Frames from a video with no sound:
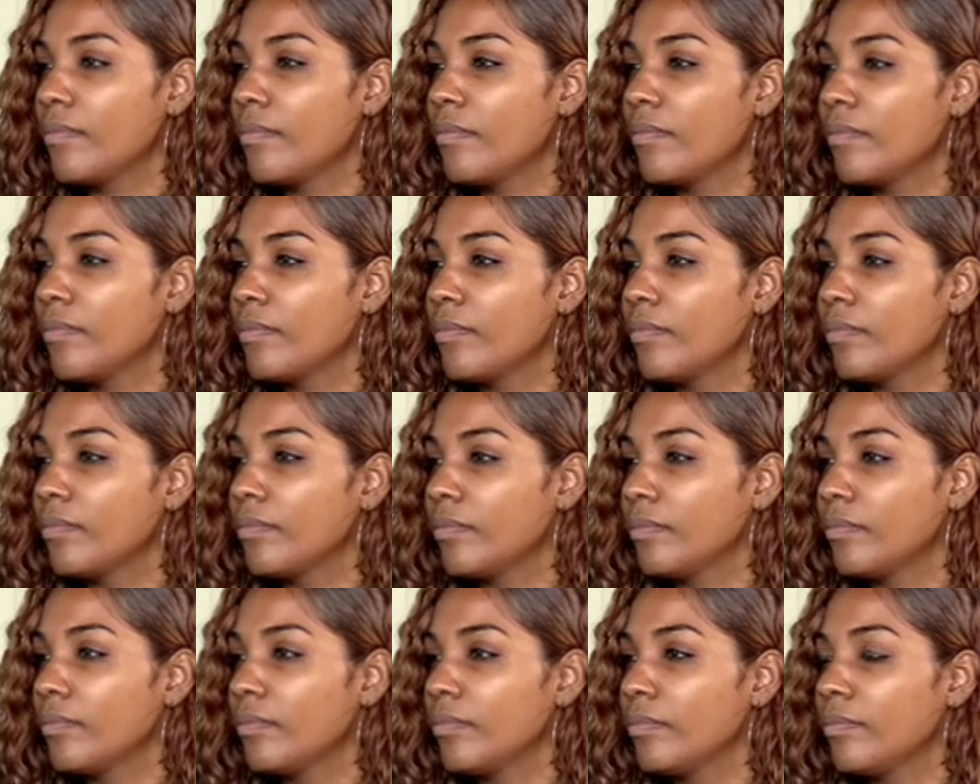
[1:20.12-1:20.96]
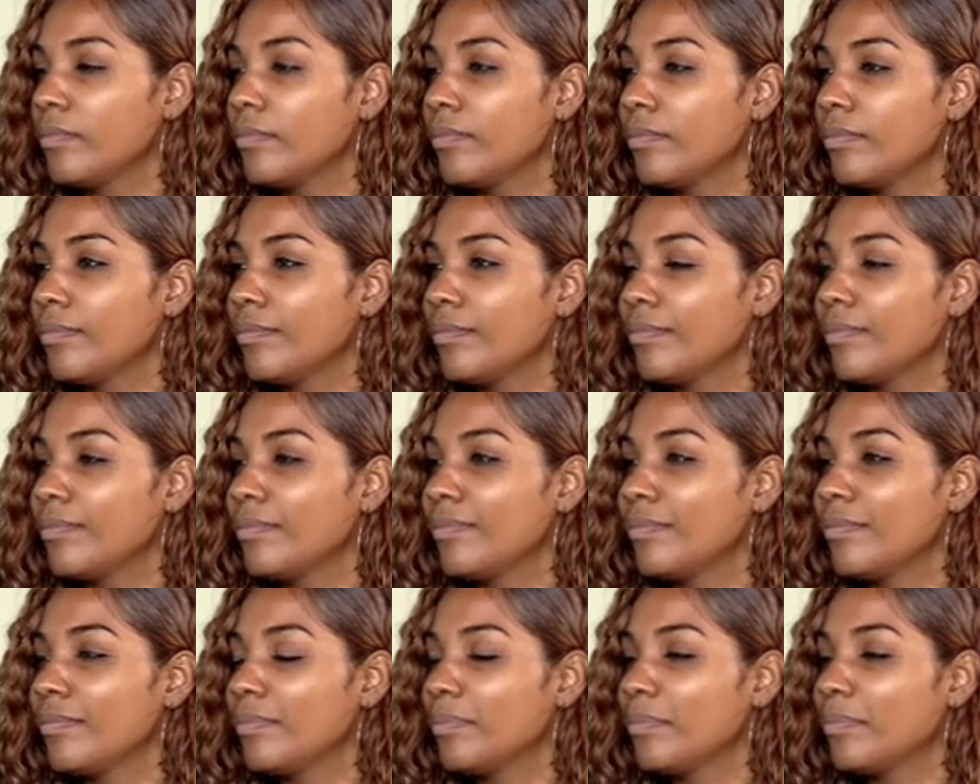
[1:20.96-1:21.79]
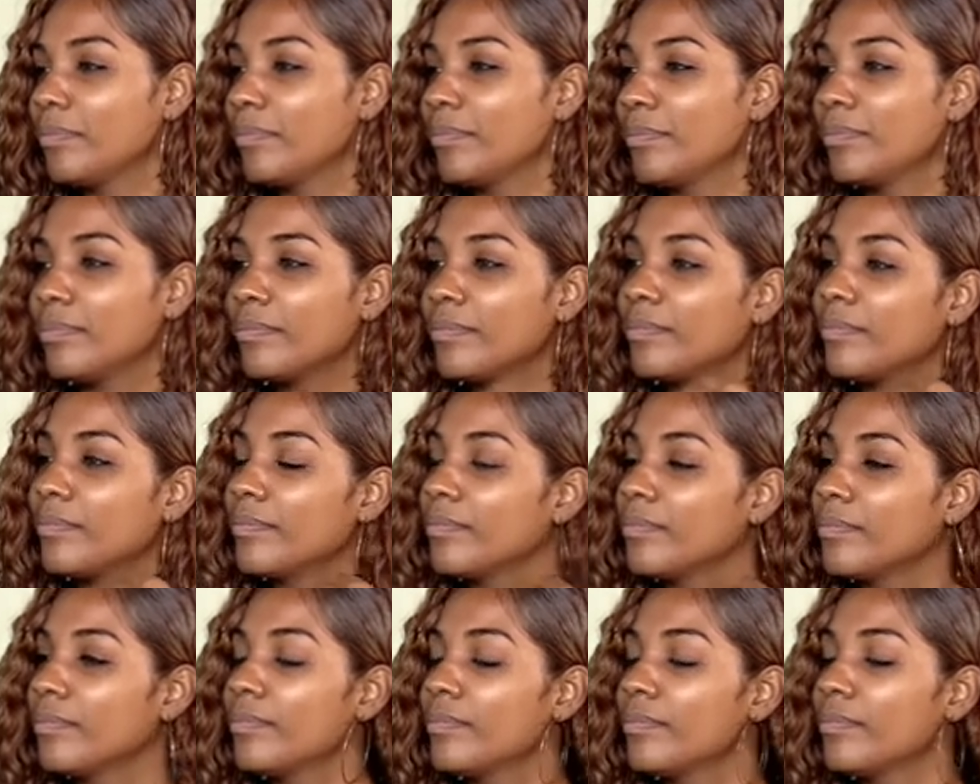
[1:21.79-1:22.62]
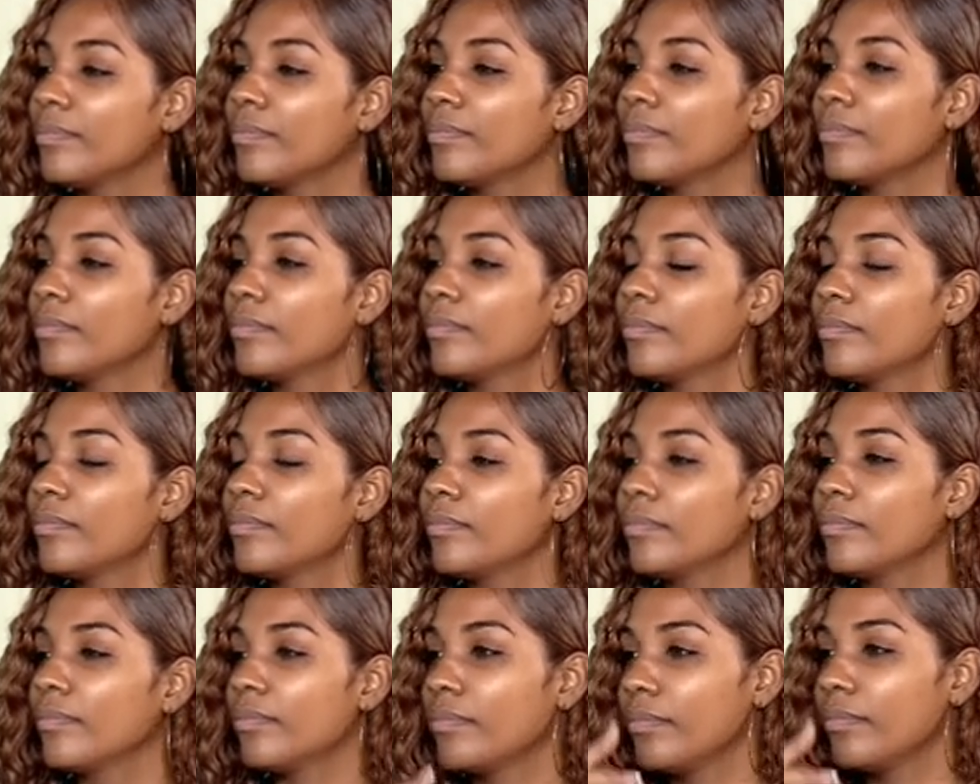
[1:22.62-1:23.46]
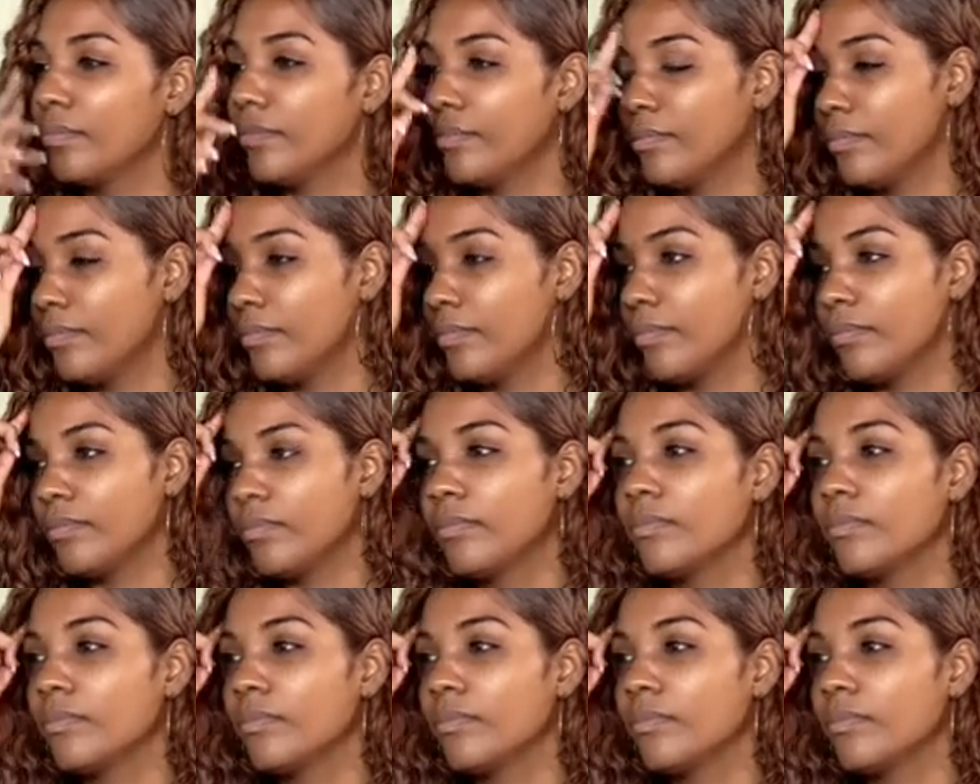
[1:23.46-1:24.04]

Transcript: This person isn't speaking.